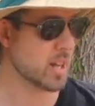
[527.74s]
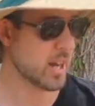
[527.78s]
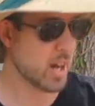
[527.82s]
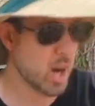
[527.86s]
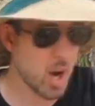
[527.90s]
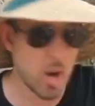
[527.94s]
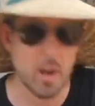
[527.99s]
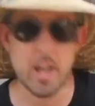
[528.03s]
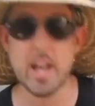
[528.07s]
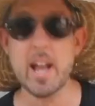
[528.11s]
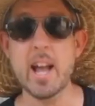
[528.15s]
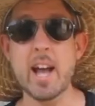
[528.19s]
we're like,
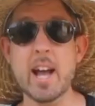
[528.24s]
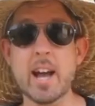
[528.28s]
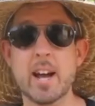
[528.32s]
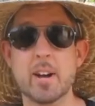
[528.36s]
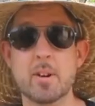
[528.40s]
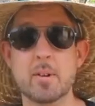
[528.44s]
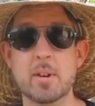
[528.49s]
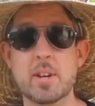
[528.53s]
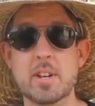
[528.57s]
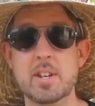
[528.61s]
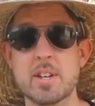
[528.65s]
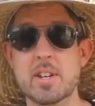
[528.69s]
oh
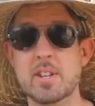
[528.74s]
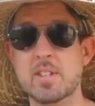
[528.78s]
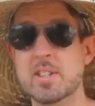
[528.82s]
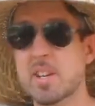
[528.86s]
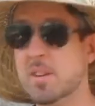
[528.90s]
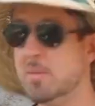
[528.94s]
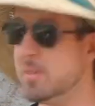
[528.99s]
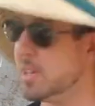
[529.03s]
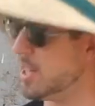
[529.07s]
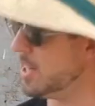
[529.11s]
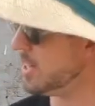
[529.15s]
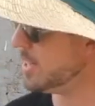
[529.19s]
yeah, Green Dean
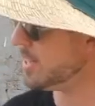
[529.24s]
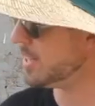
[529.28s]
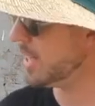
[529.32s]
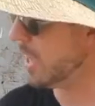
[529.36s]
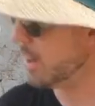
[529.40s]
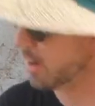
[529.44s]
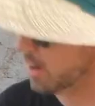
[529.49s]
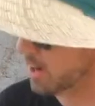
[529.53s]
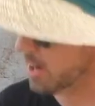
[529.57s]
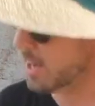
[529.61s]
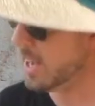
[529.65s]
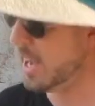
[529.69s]
said we could eat
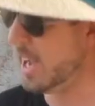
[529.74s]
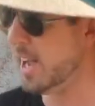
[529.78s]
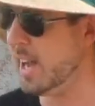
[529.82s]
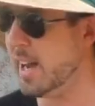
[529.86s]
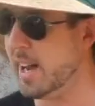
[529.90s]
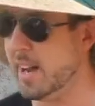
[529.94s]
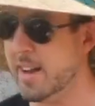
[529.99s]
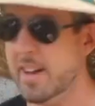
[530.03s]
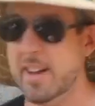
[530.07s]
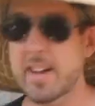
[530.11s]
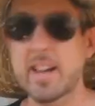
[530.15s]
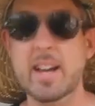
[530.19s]
that, oh
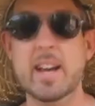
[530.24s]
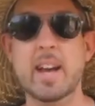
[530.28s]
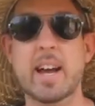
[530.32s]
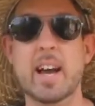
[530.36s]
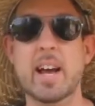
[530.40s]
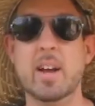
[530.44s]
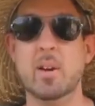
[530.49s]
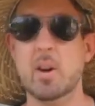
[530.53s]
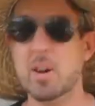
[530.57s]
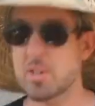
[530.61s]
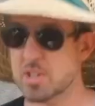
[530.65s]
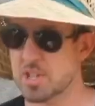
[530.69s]
yeah.
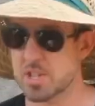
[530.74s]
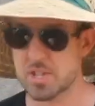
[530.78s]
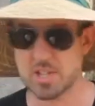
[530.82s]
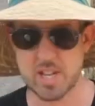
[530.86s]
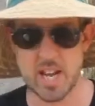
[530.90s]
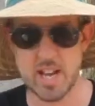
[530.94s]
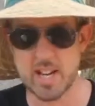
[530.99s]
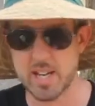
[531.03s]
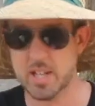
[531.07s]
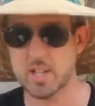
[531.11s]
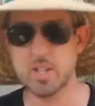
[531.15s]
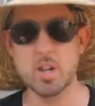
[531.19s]
And I was just
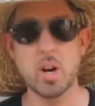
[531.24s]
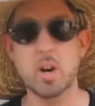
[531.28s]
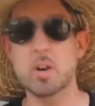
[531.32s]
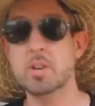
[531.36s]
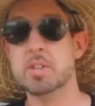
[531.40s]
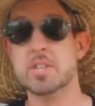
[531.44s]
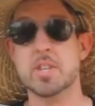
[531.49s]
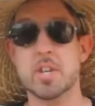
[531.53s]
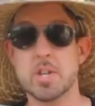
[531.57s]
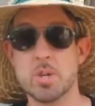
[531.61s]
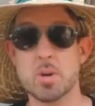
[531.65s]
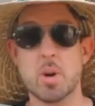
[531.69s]
taking
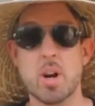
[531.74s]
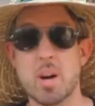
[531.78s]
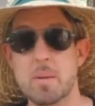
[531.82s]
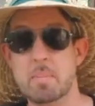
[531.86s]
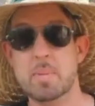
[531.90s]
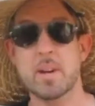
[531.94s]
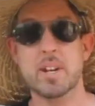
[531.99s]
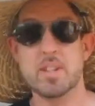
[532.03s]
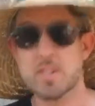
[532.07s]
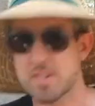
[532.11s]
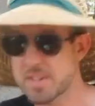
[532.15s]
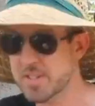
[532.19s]
notes and
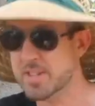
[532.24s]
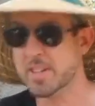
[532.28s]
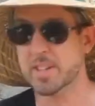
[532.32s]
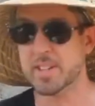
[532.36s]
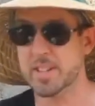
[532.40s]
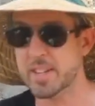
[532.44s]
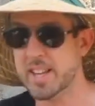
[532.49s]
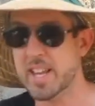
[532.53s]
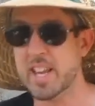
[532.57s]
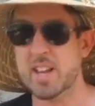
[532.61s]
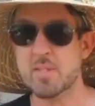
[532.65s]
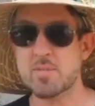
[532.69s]
drawing pictures of
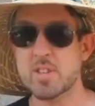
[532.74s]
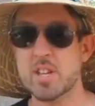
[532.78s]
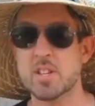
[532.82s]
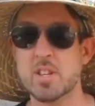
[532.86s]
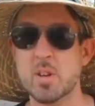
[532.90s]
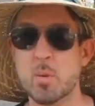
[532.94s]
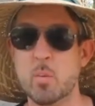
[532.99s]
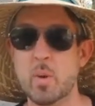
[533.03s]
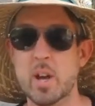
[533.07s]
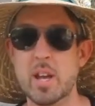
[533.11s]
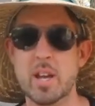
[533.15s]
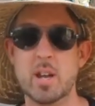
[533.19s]
the leaves
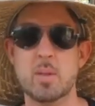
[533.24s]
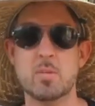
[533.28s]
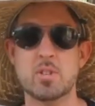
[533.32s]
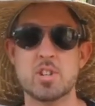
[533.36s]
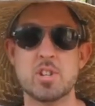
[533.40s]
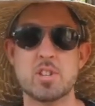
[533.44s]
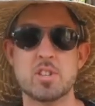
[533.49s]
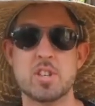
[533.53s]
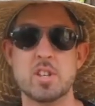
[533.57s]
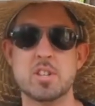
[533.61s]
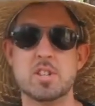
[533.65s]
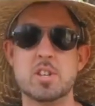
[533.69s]
as I went. It
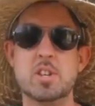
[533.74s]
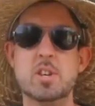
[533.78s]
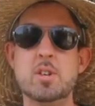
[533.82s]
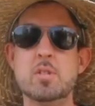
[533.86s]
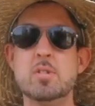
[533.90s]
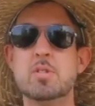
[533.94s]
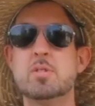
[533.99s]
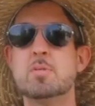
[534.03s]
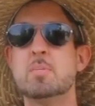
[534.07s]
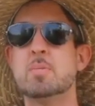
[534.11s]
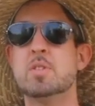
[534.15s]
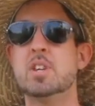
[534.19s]
was just this
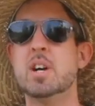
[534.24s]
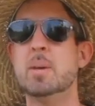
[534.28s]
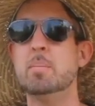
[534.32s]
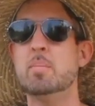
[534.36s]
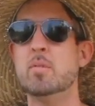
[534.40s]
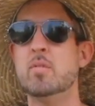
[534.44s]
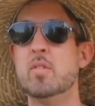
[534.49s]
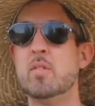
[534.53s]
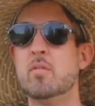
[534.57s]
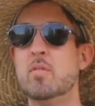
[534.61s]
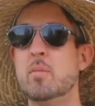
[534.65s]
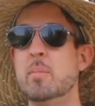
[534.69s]
huge
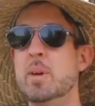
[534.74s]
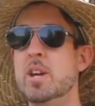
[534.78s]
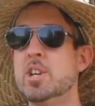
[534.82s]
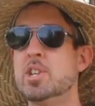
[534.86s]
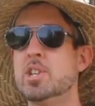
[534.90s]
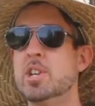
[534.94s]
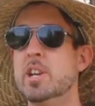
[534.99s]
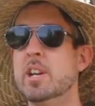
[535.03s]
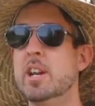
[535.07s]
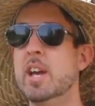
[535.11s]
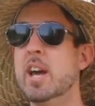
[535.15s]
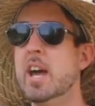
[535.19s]
dump of
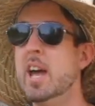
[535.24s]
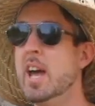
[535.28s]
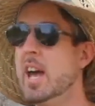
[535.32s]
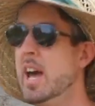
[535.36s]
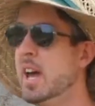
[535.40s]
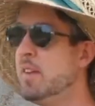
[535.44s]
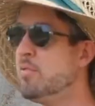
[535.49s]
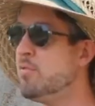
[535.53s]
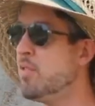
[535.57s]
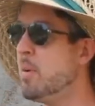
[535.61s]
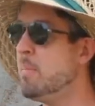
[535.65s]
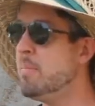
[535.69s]
information.
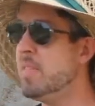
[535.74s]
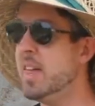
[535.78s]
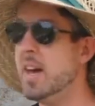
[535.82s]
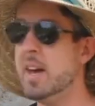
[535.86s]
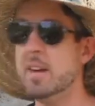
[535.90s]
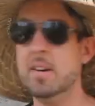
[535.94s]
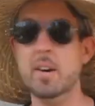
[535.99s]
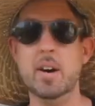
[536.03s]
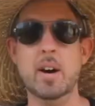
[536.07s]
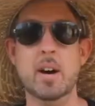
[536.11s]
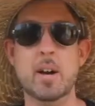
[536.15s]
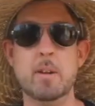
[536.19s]
And from
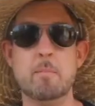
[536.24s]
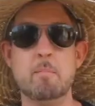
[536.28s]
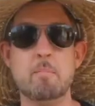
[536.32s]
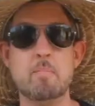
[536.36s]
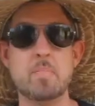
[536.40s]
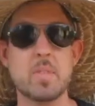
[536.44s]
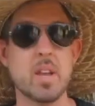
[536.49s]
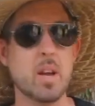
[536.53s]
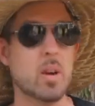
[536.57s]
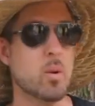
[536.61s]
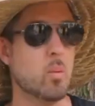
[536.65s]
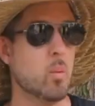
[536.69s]
then on,
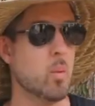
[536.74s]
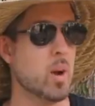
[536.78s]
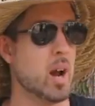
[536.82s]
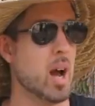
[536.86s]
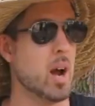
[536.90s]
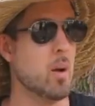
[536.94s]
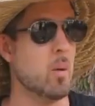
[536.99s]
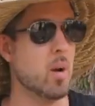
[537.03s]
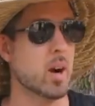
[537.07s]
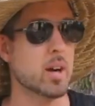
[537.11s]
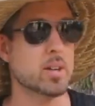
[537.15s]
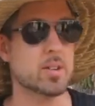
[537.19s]
when
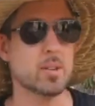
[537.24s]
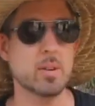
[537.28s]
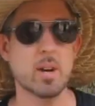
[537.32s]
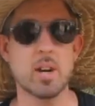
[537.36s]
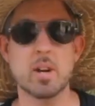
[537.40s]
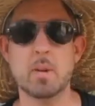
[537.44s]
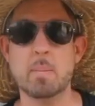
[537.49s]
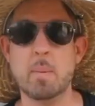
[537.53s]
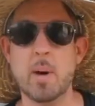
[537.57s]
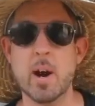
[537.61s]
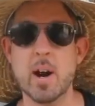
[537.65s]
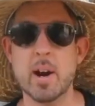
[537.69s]
I walked
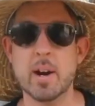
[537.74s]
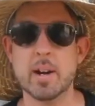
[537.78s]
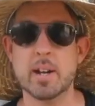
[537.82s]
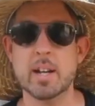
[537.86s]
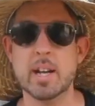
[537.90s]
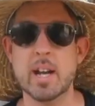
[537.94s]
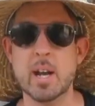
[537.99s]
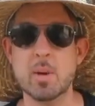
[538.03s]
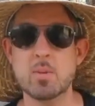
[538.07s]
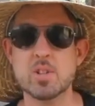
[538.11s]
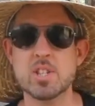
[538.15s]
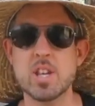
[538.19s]
around a
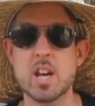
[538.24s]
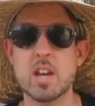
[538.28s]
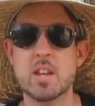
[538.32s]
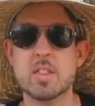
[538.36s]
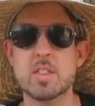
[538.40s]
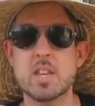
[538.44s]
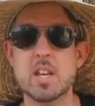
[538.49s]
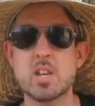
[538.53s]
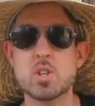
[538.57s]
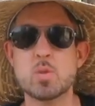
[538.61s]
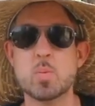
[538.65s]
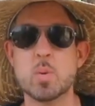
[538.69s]
park, it was like
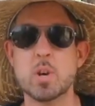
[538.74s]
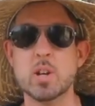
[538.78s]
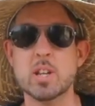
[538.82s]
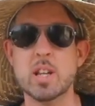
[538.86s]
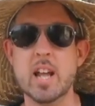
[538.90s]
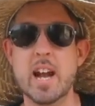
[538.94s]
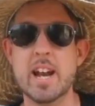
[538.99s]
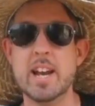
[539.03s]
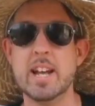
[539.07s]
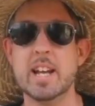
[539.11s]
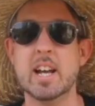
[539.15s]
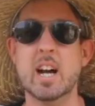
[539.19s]
things were
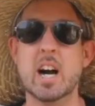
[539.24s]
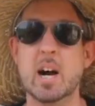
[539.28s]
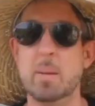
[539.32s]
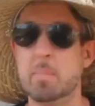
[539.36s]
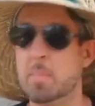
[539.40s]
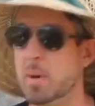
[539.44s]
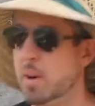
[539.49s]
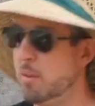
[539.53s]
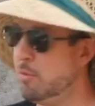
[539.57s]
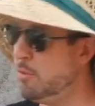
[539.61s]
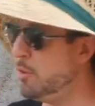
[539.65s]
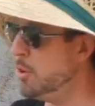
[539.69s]
lighting
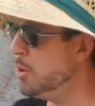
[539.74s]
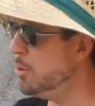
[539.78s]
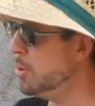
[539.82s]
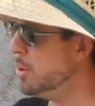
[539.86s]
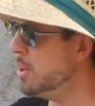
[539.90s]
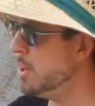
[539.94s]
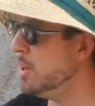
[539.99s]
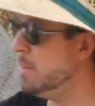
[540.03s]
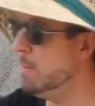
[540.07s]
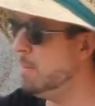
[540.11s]
up. Food,